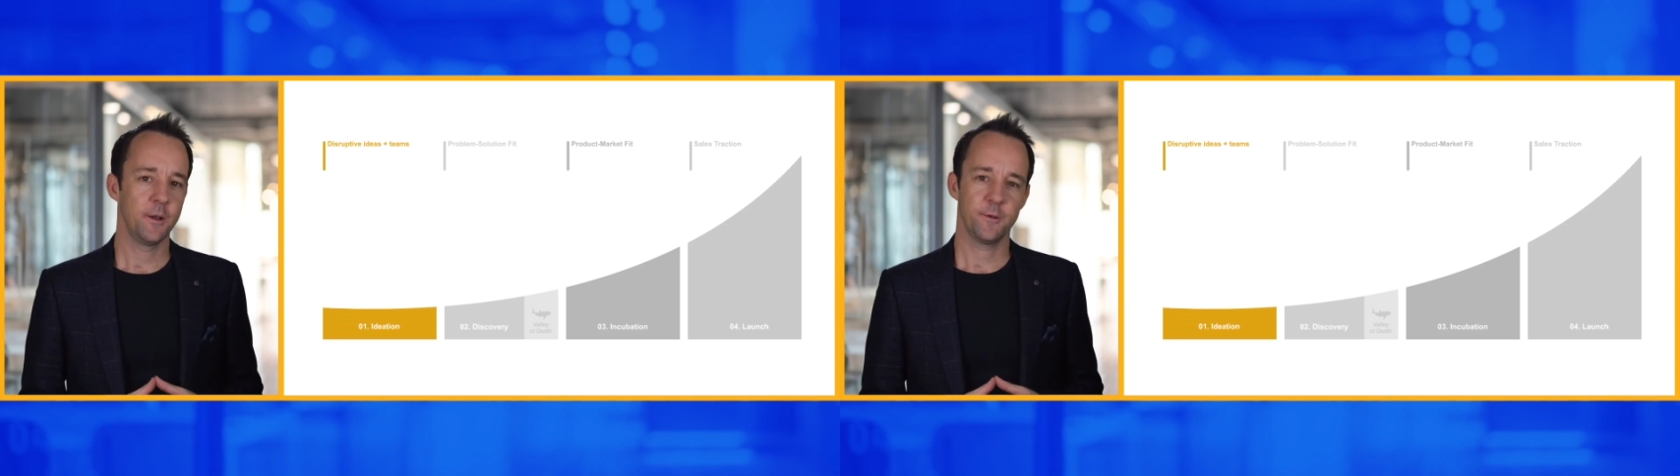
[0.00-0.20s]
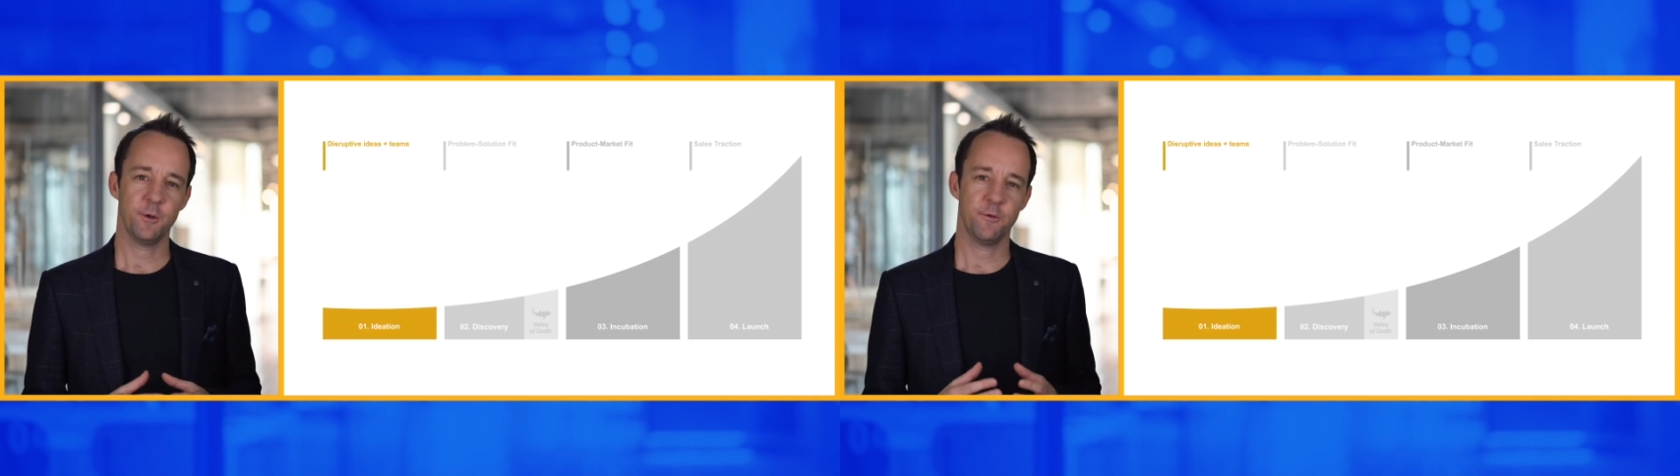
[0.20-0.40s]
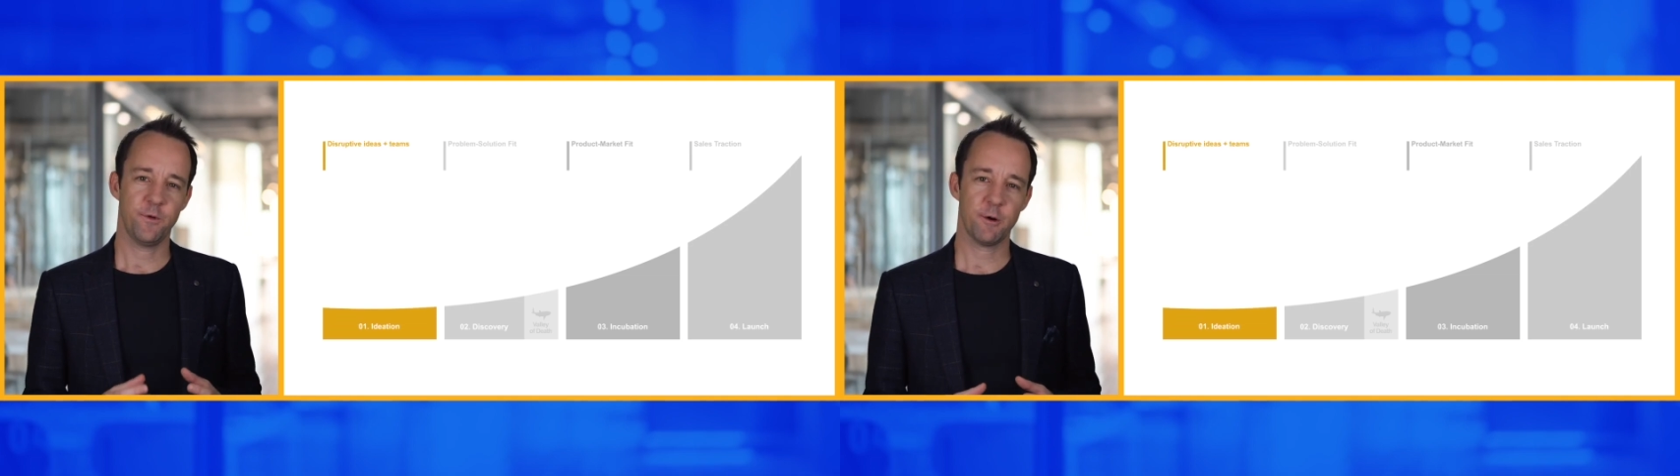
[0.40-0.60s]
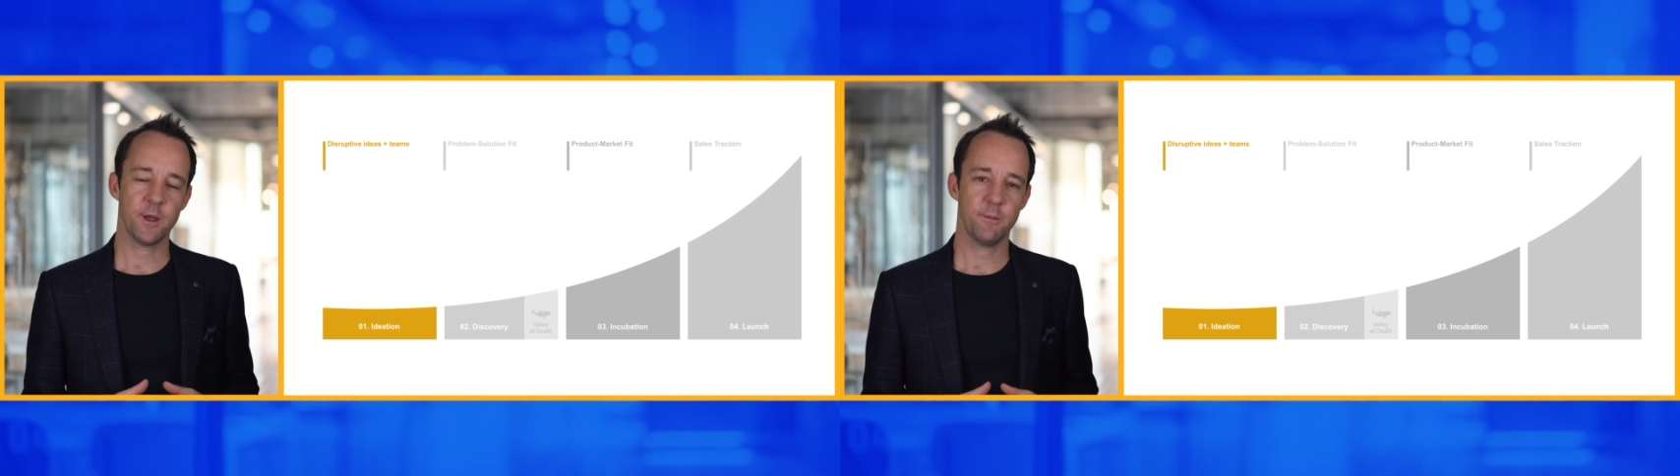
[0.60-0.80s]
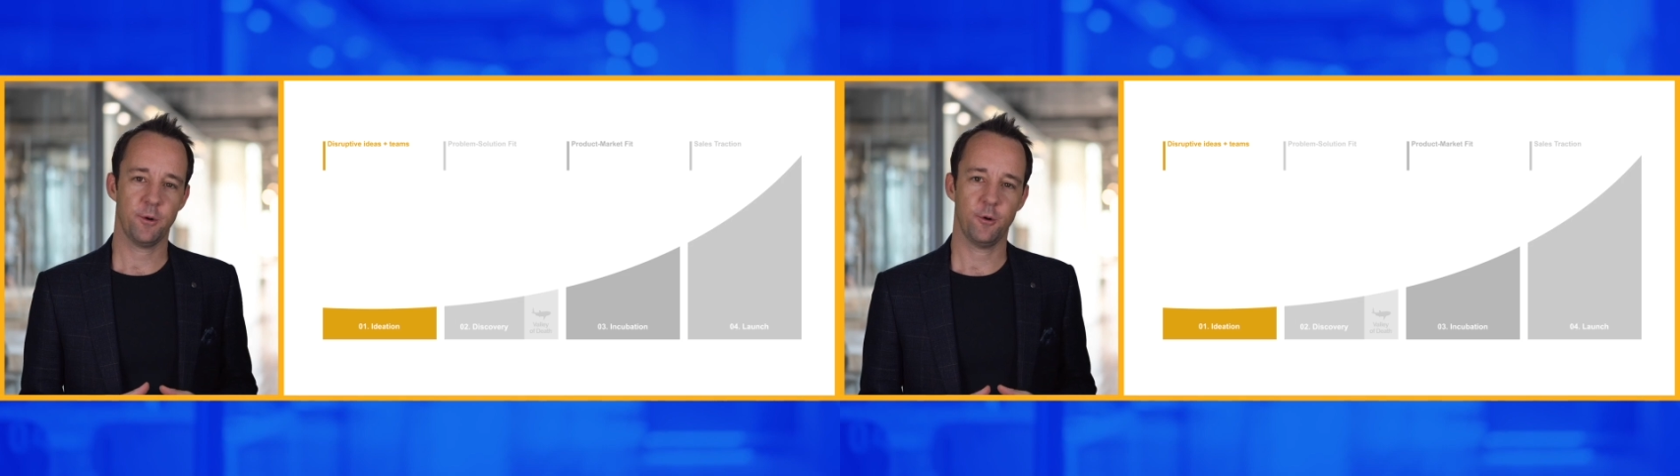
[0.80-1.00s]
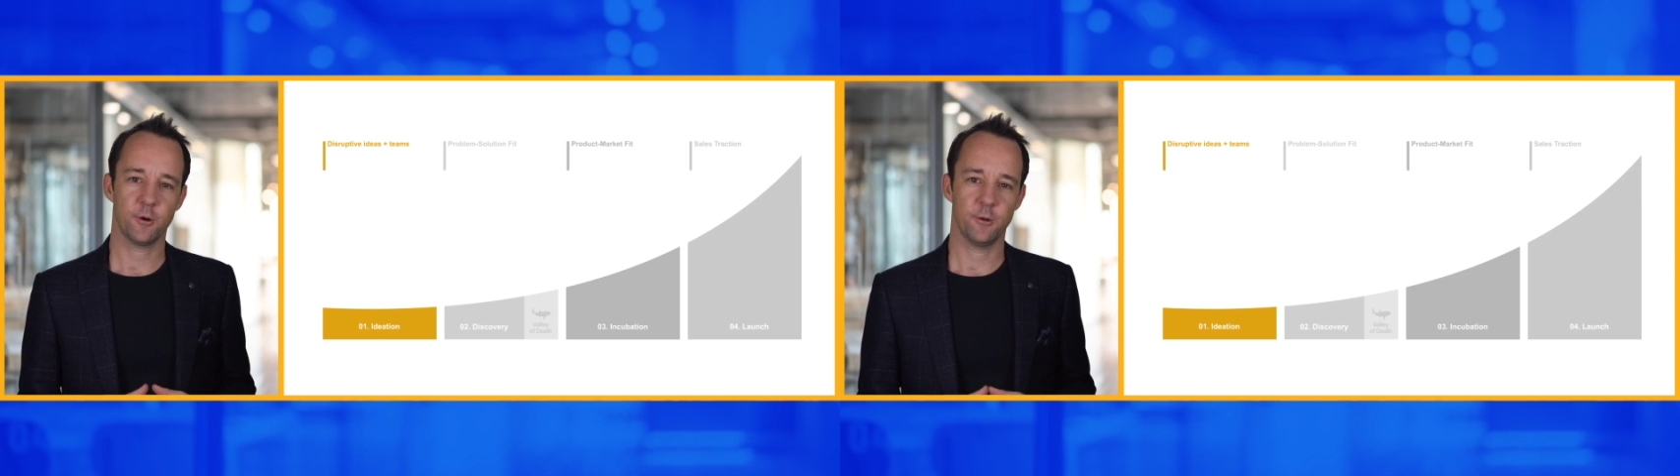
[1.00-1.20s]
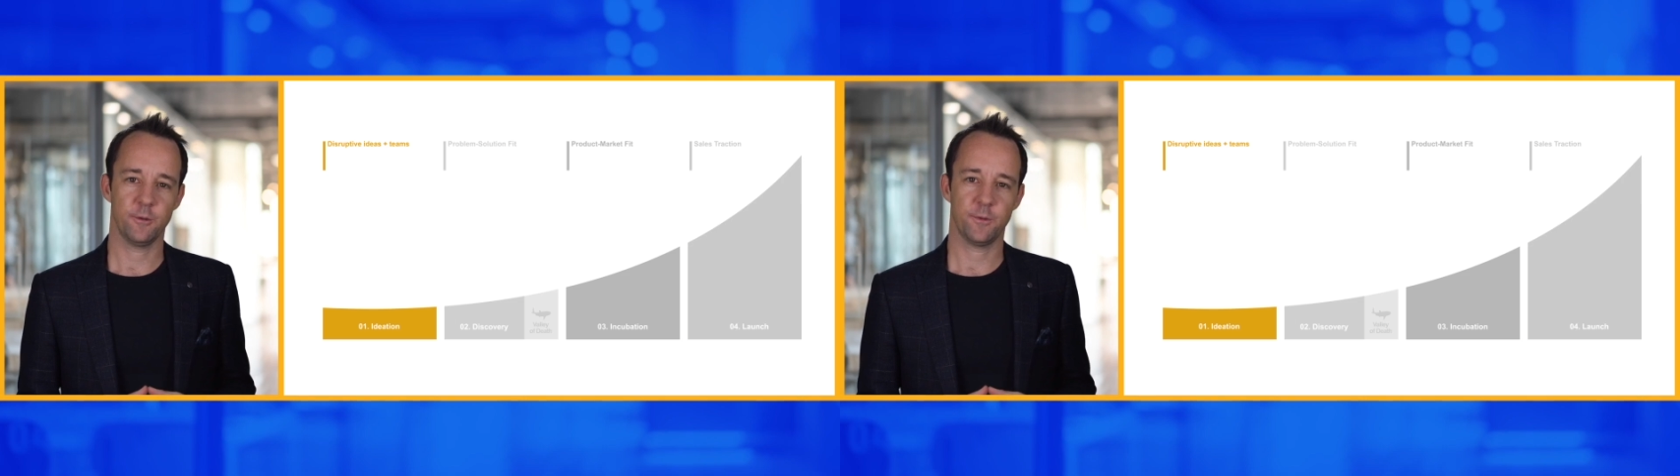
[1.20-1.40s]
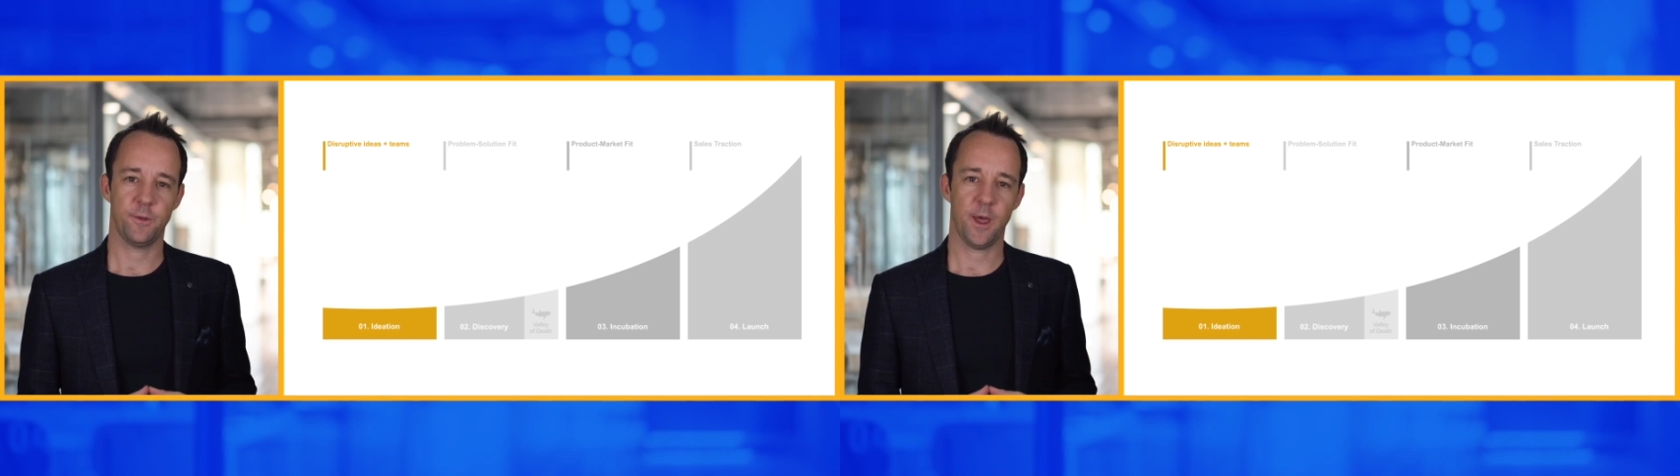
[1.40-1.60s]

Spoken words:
So it's very important